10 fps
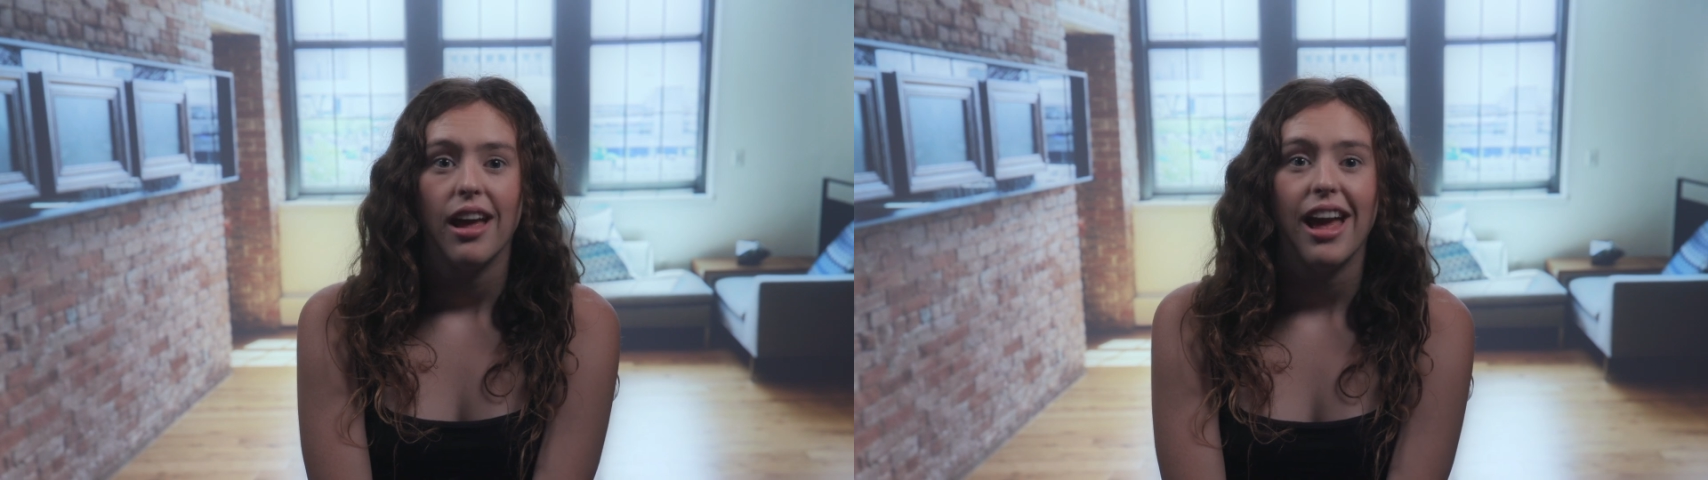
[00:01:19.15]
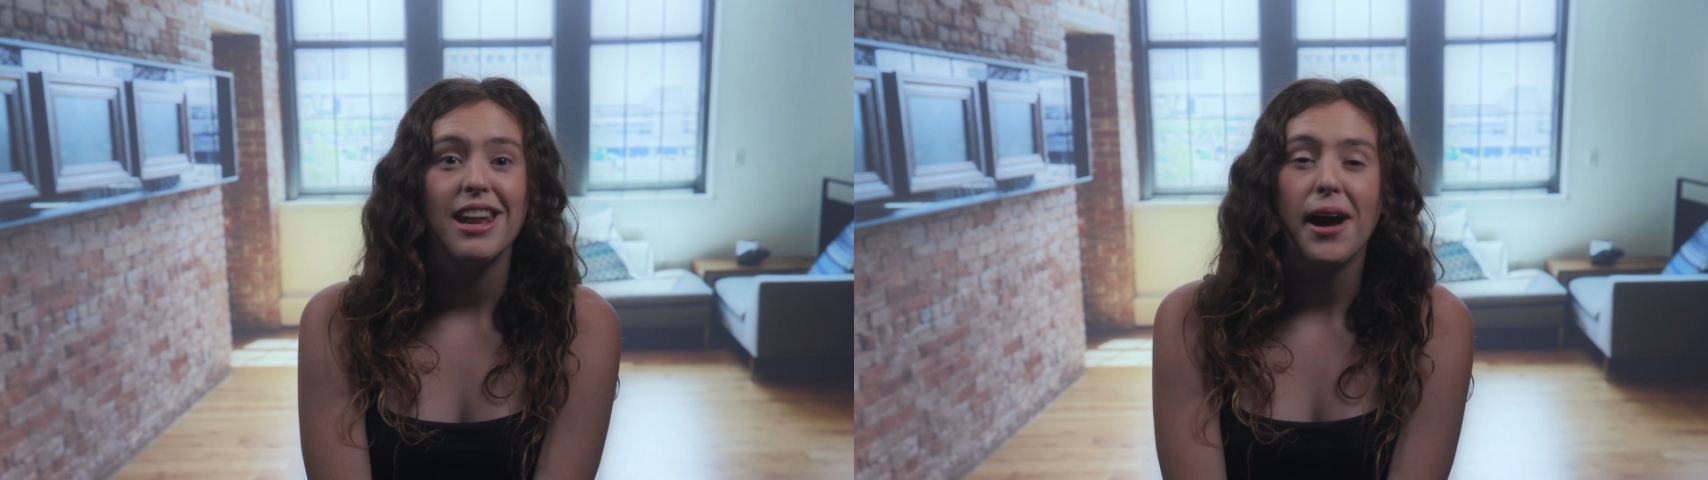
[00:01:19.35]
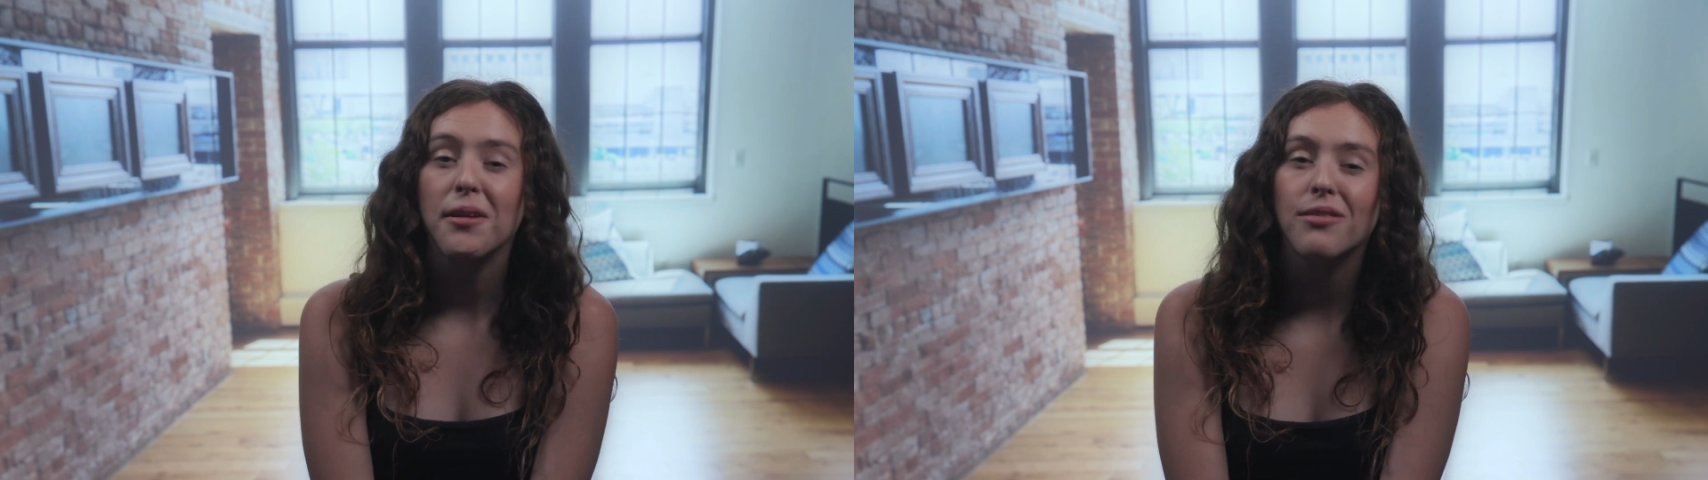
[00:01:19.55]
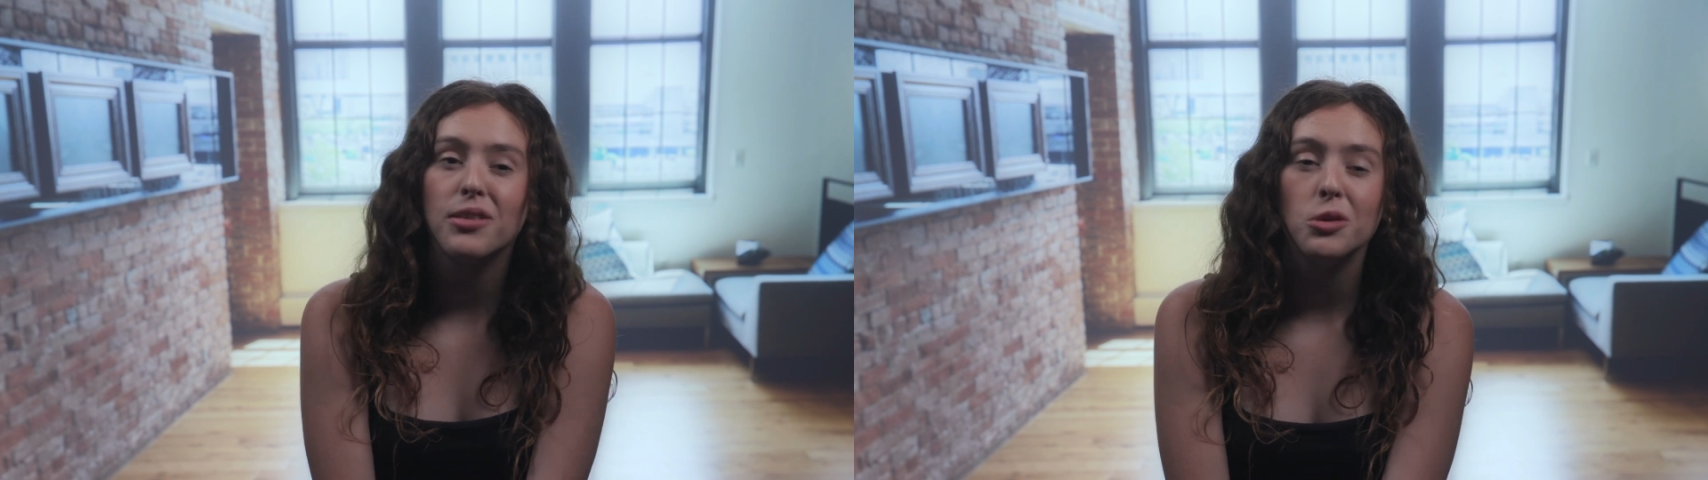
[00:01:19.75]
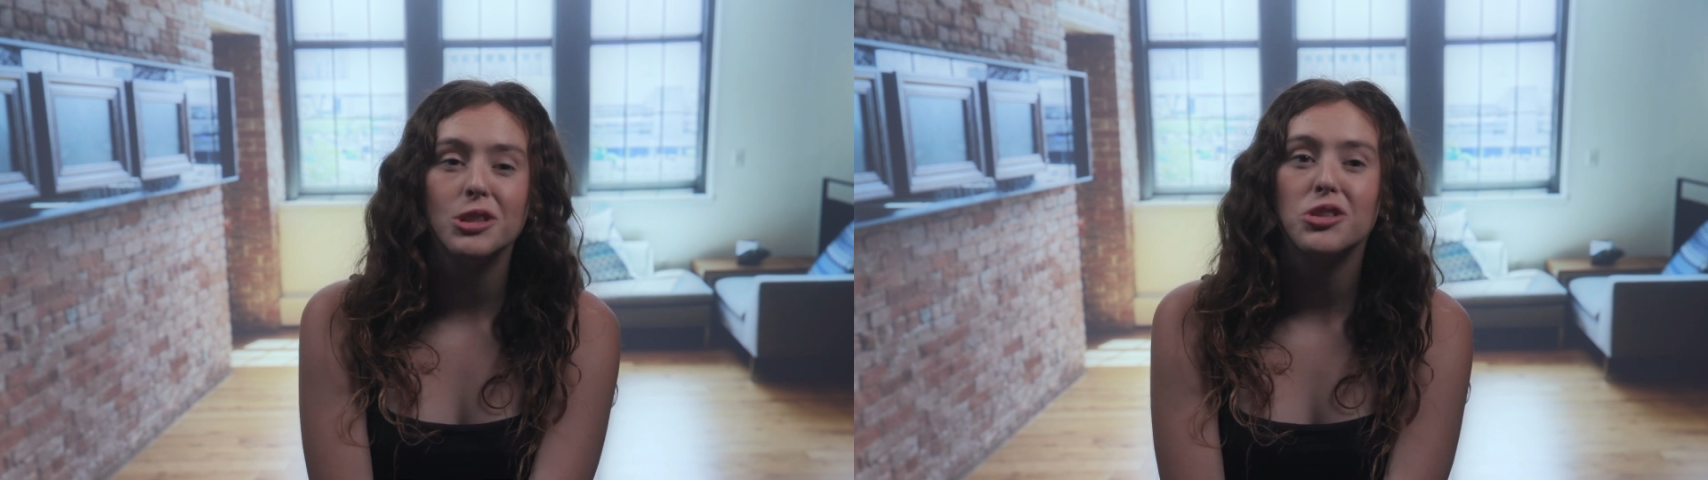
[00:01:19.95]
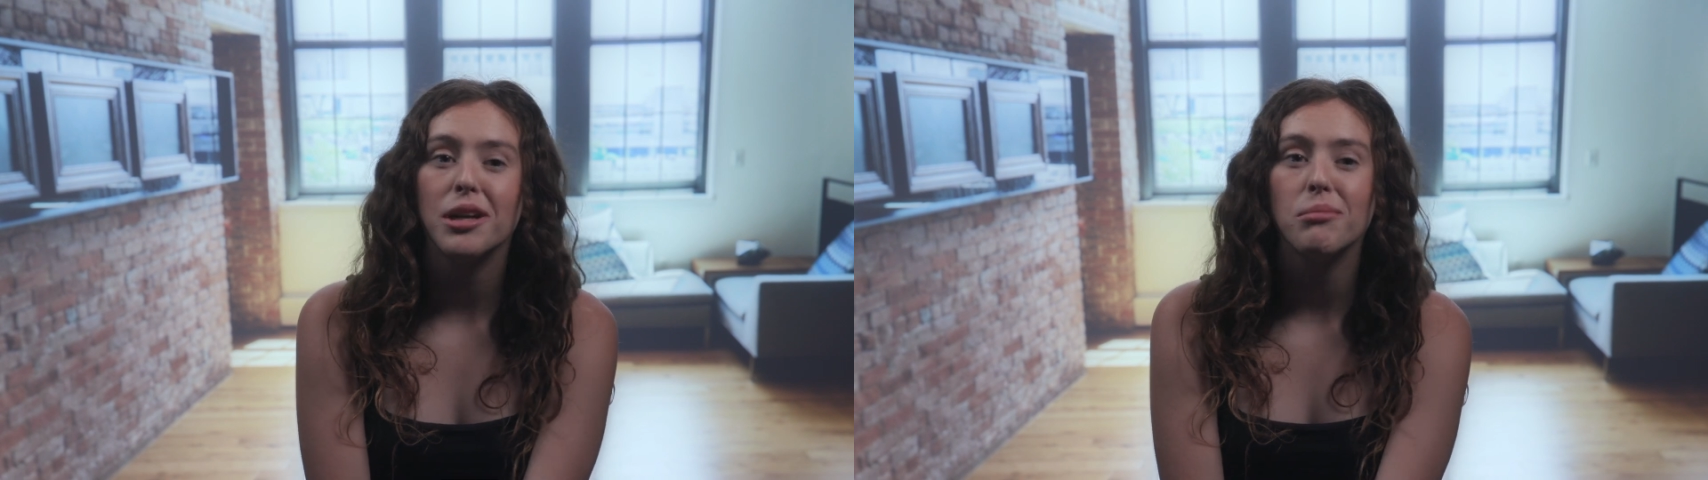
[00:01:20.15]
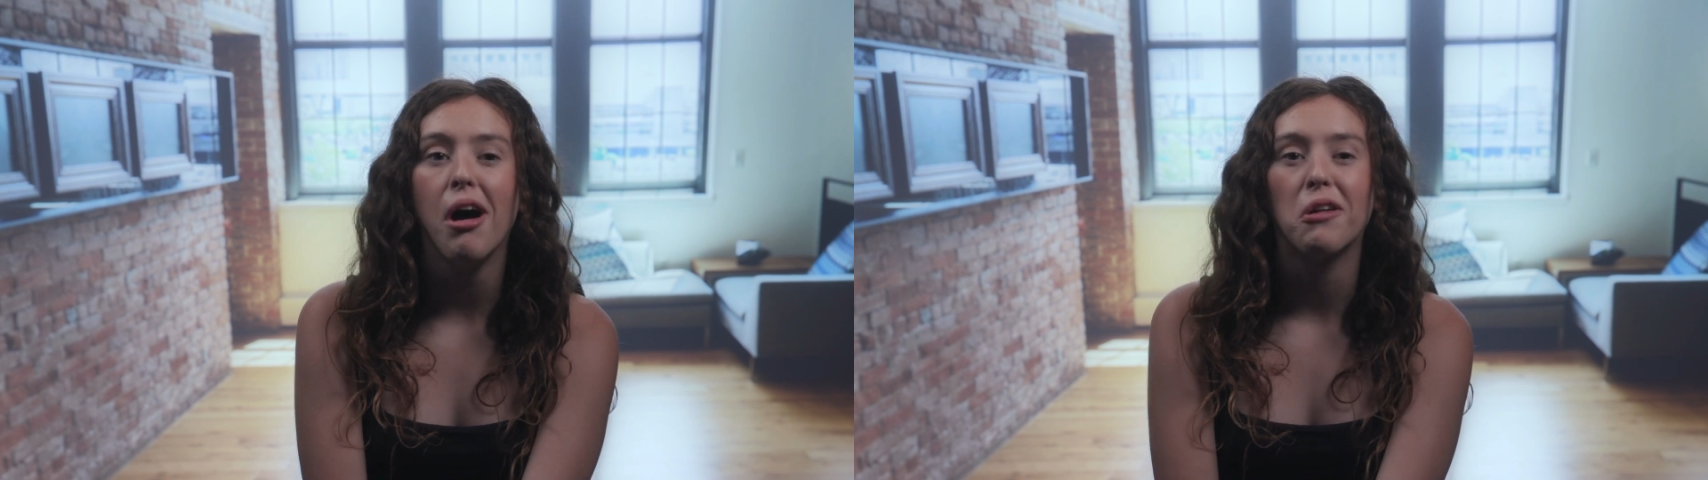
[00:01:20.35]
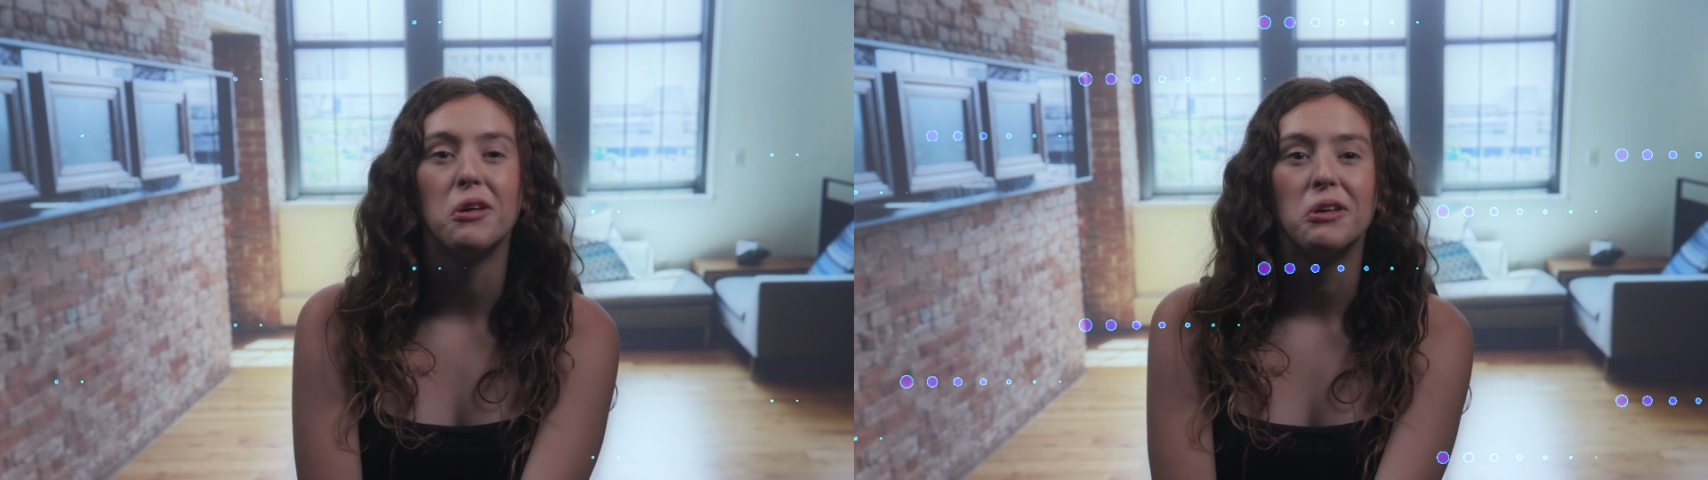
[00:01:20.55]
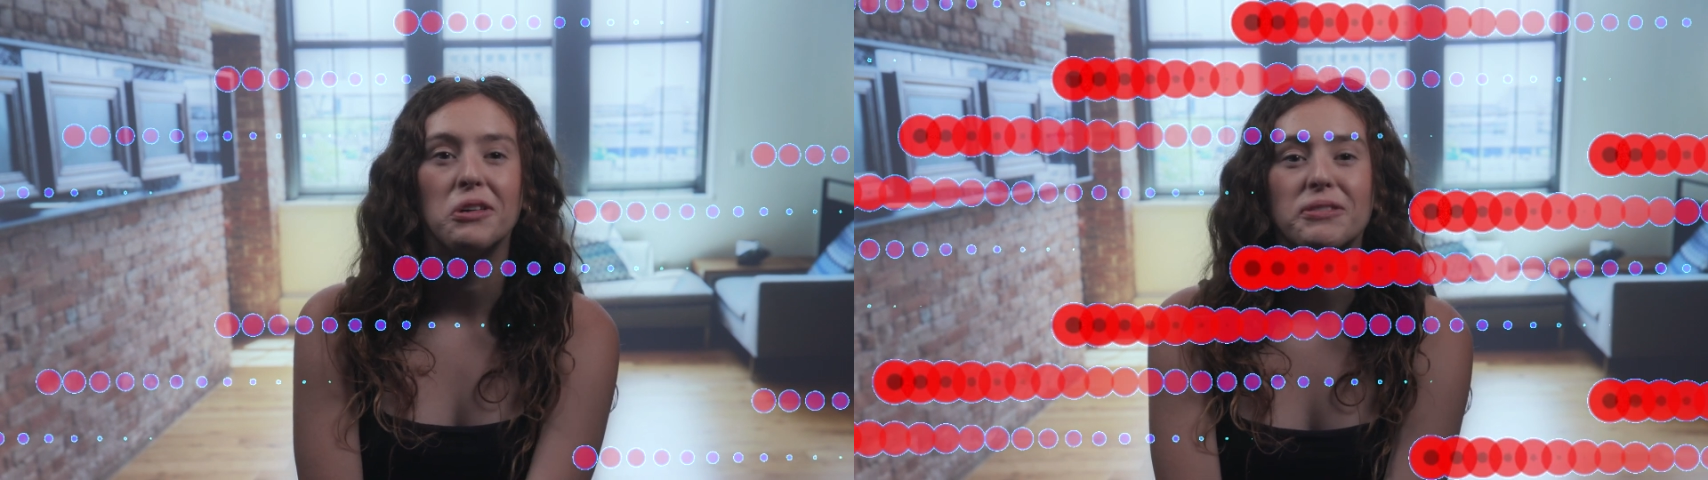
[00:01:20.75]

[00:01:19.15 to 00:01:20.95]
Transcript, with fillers: And now you have a newly trained model.